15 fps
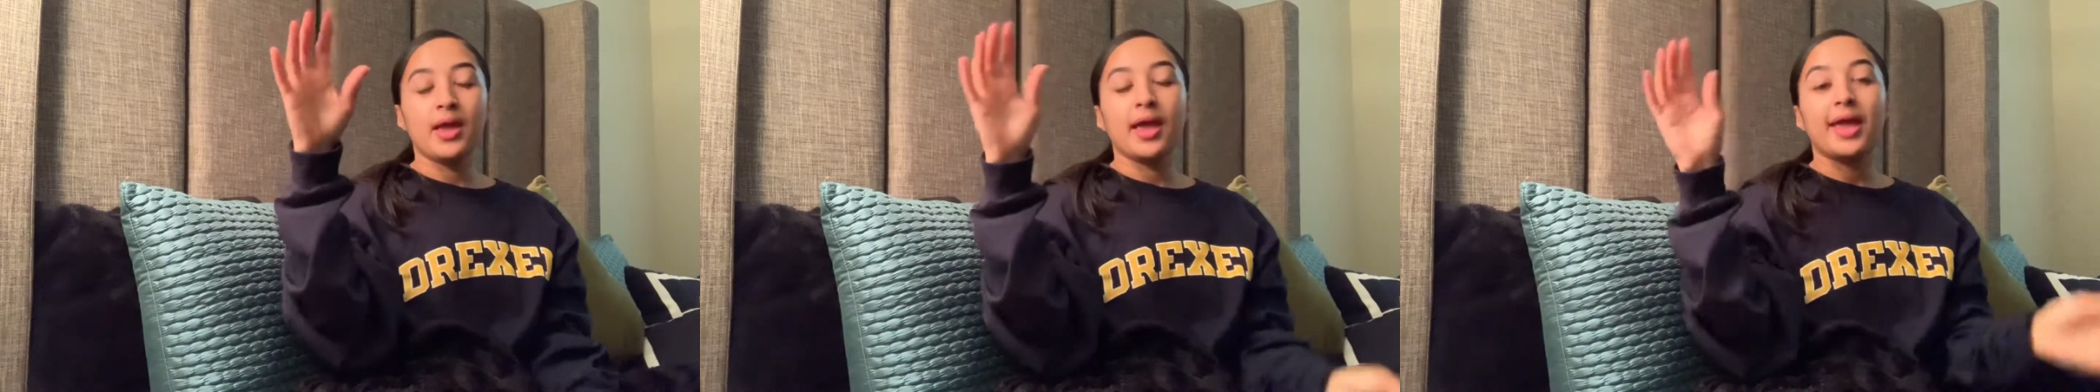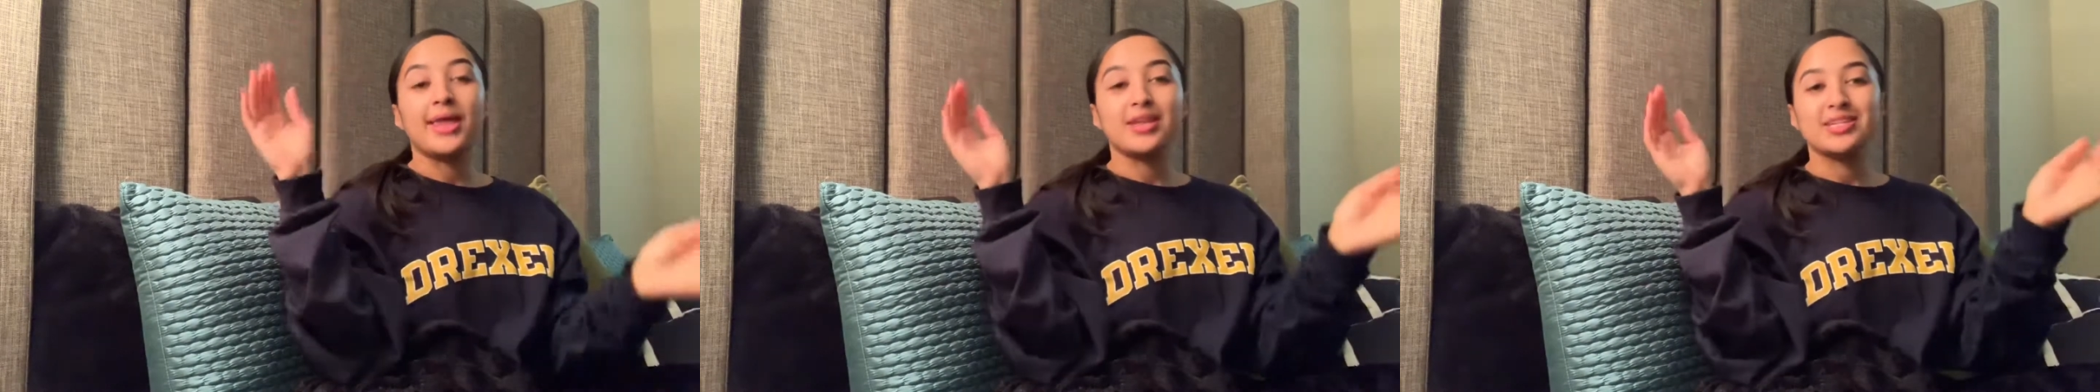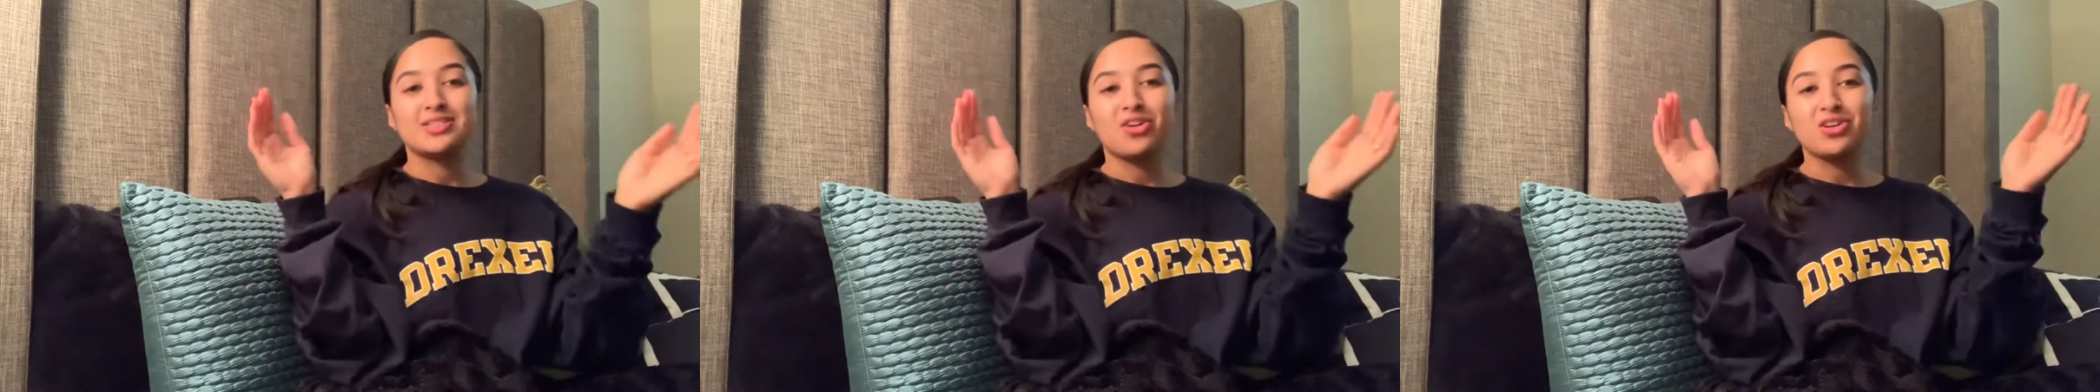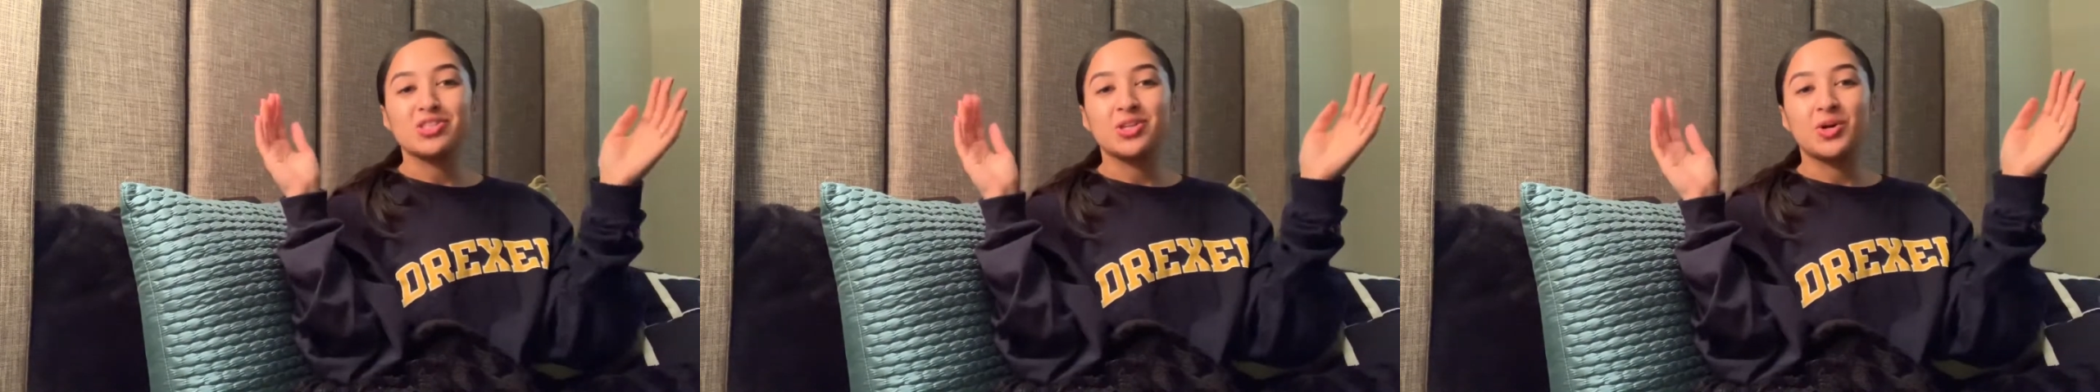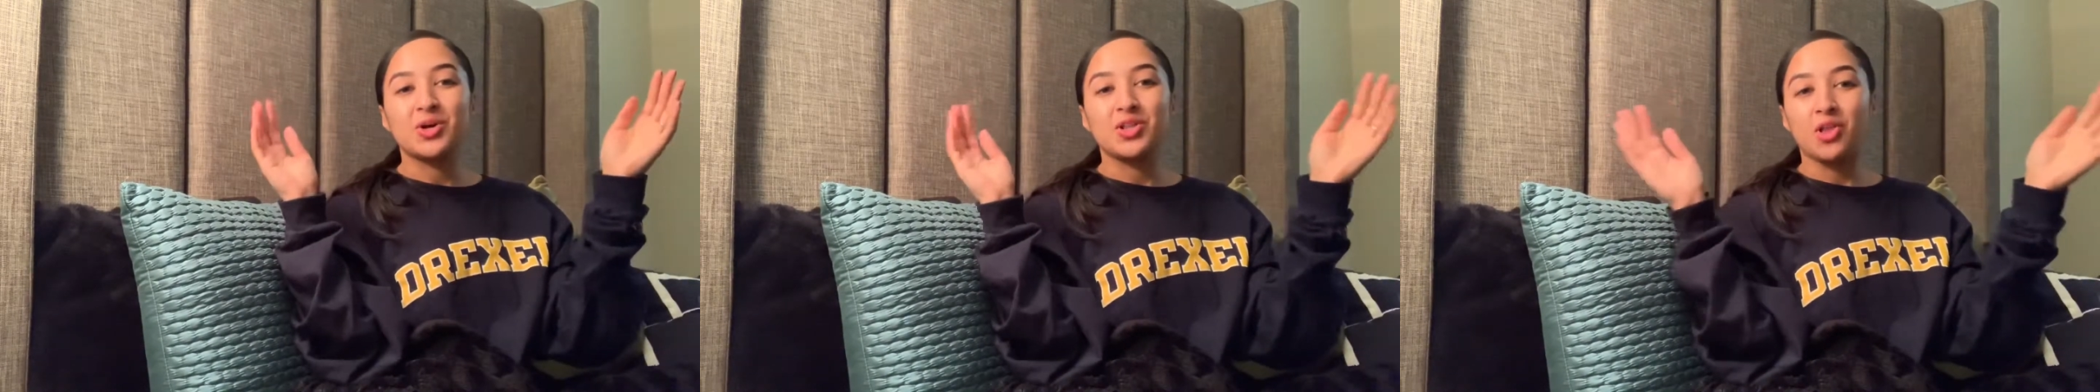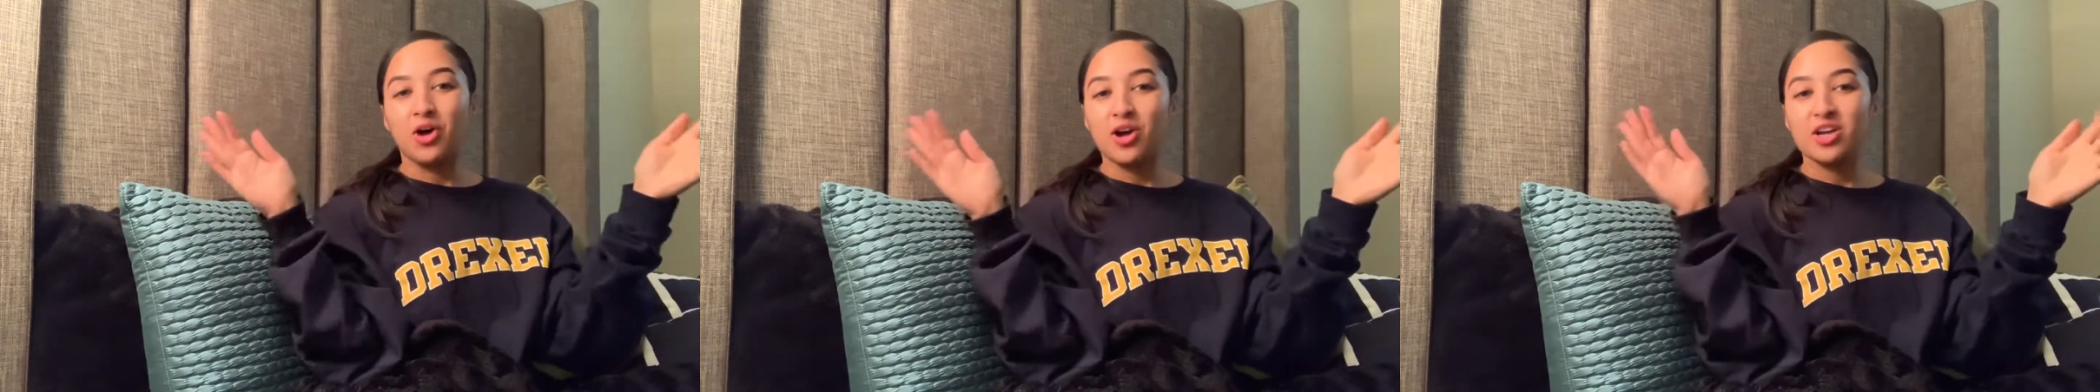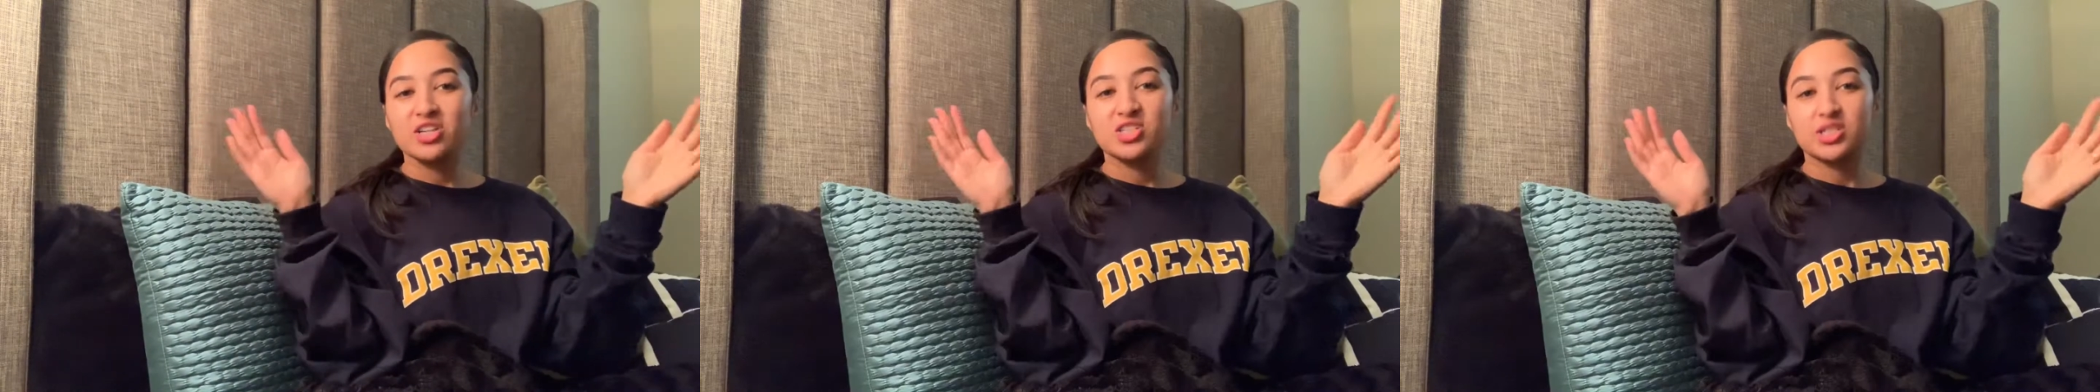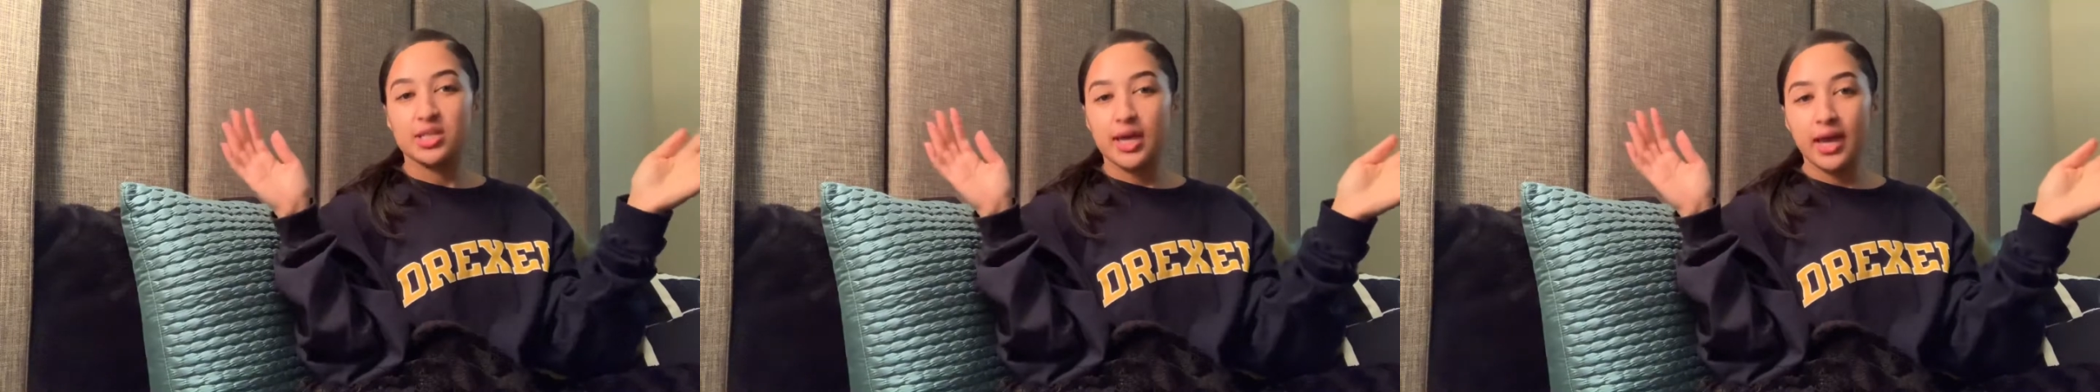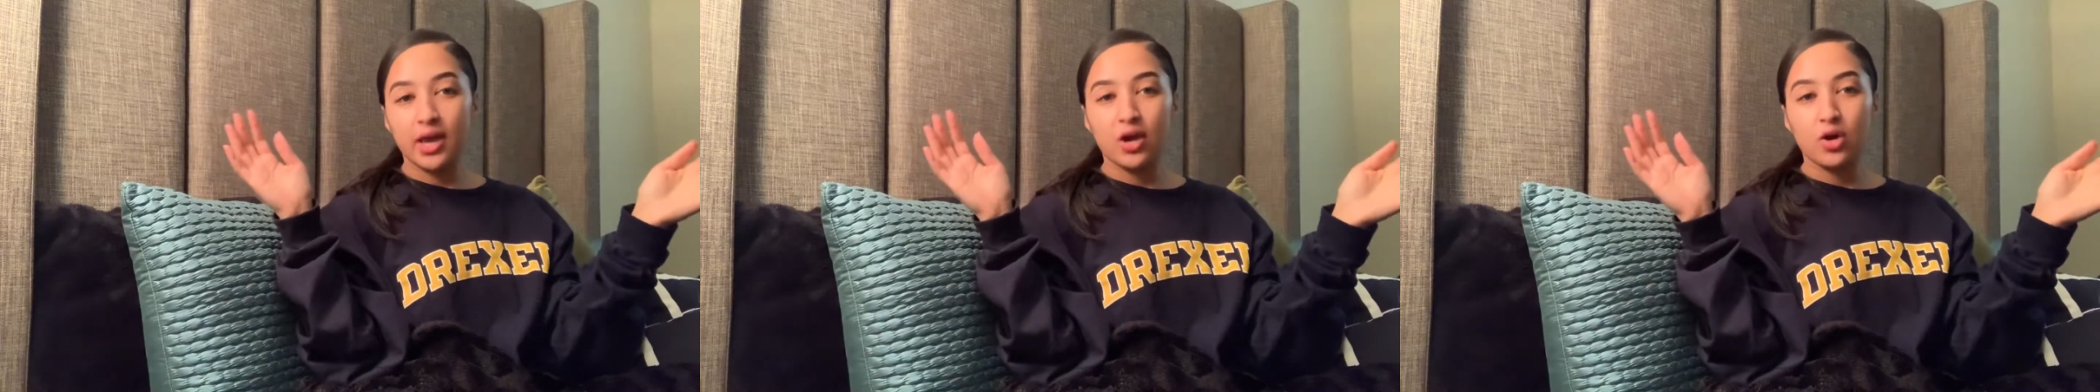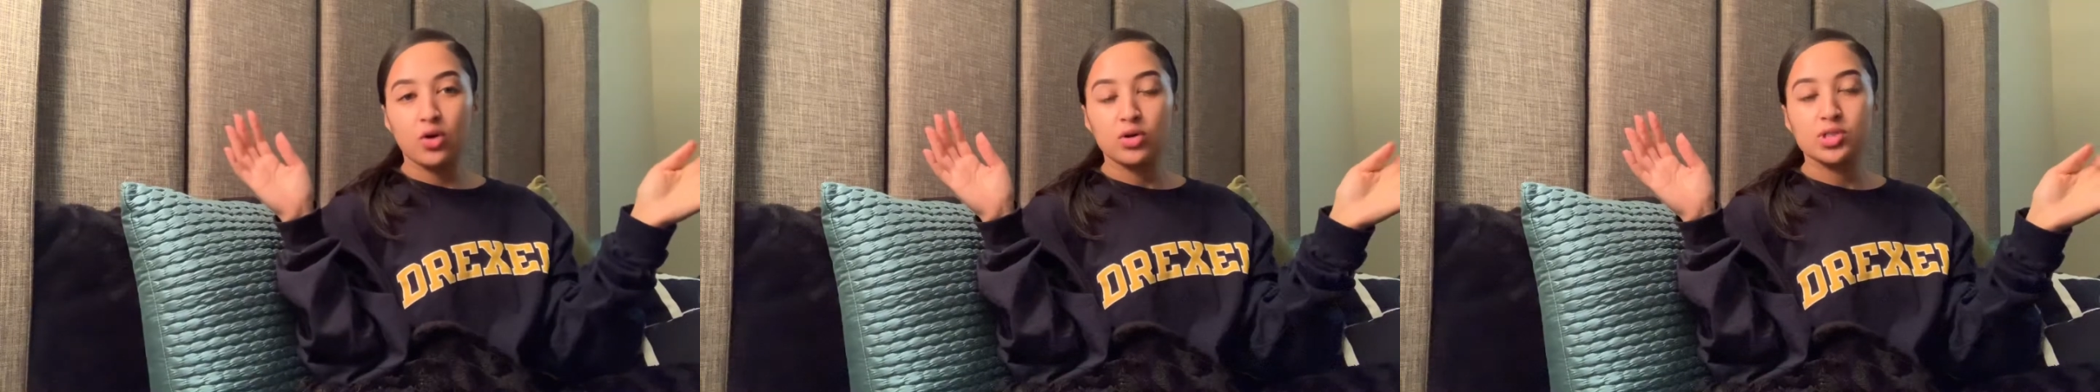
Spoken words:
and it's also a large scale.